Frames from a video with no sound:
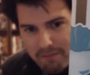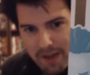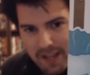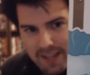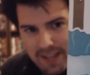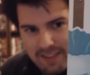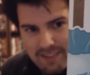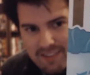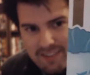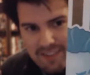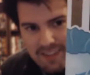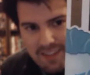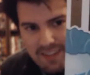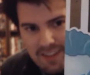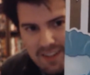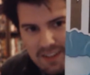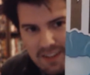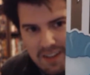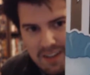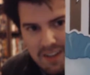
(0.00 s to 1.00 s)
phase.
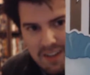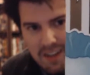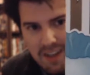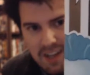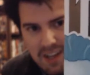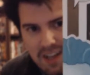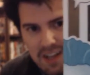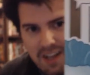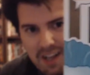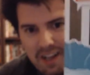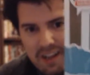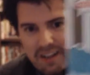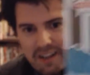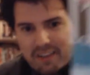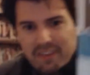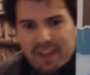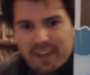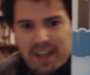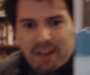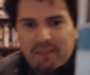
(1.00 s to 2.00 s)

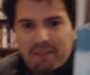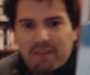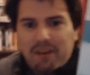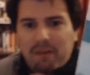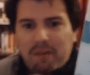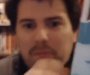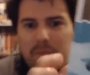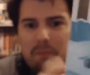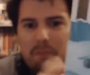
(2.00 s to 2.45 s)
Now,